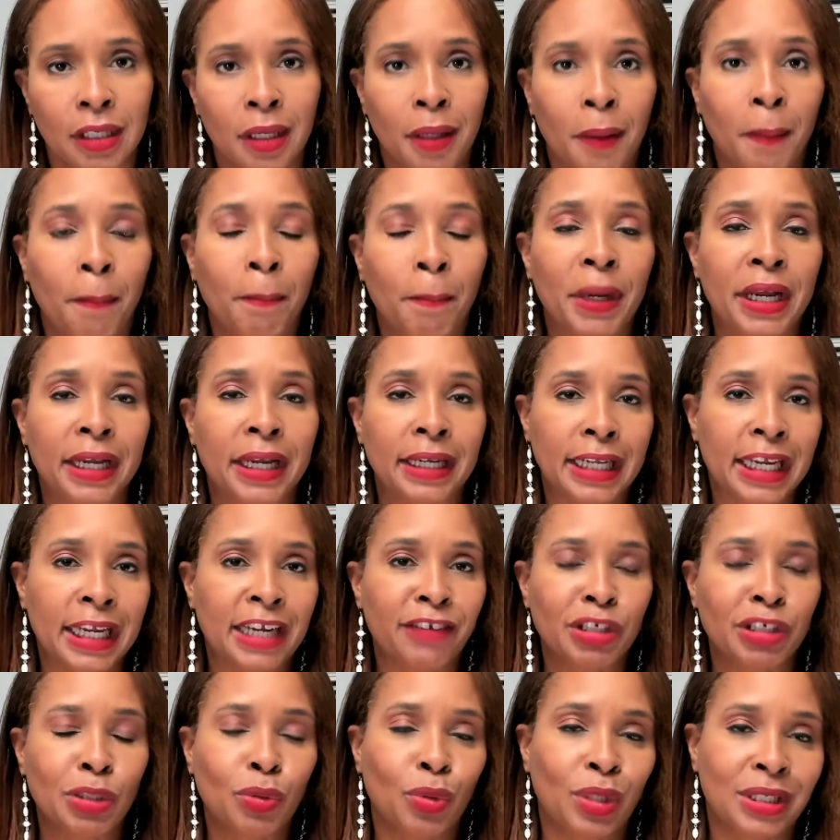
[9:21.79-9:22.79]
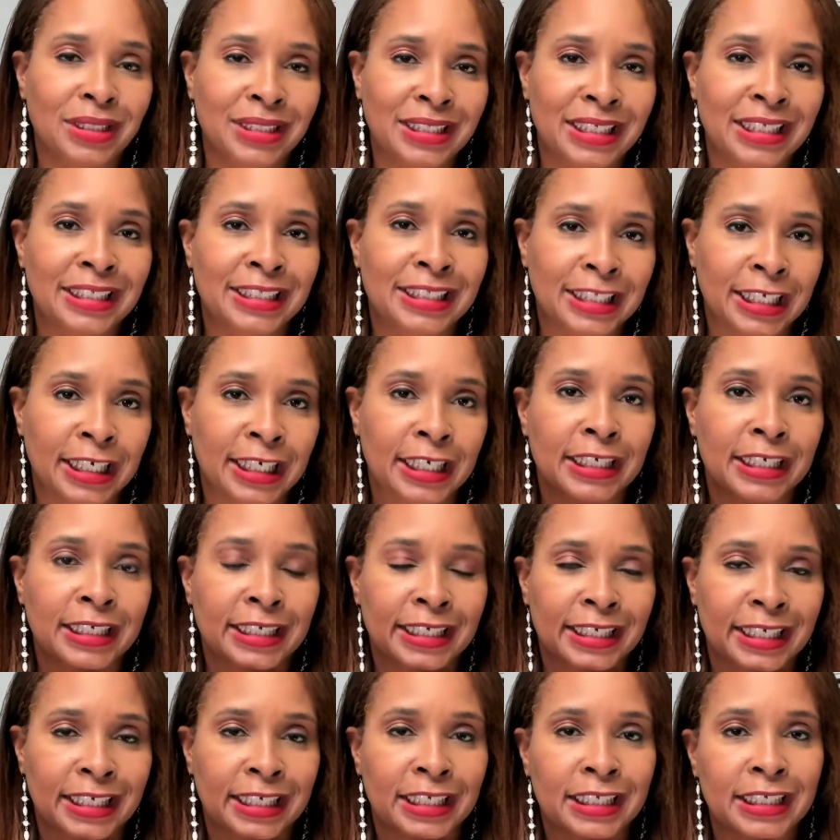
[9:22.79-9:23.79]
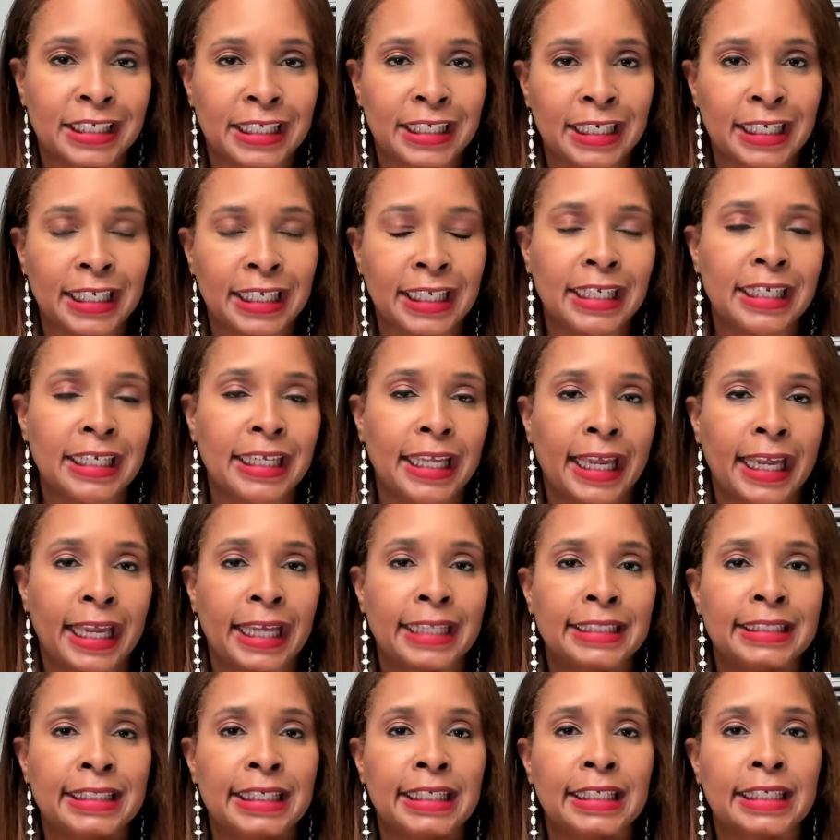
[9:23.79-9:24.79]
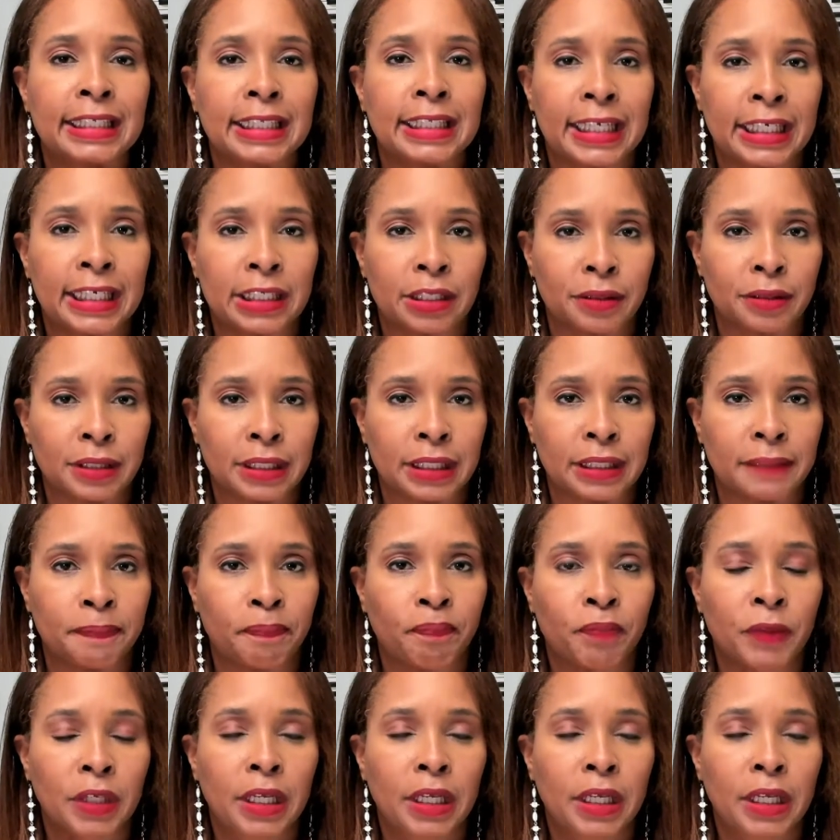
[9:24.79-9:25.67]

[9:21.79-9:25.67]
But everyone needs a good cleaning and decluttering.